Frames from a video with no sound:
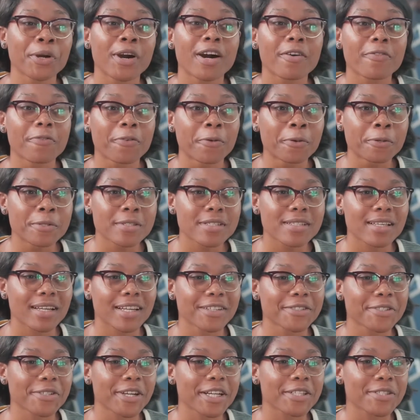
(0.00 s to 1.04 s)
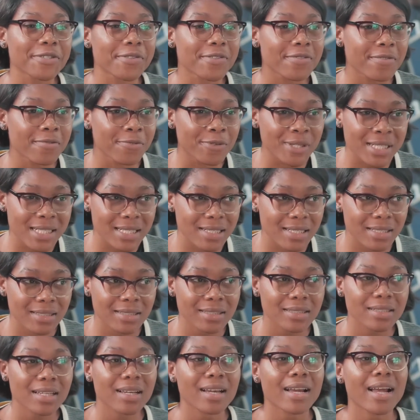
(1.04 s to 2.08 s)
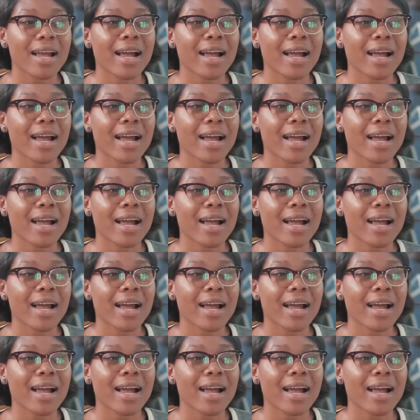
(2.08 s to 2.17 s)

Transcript: away our phones and try to reason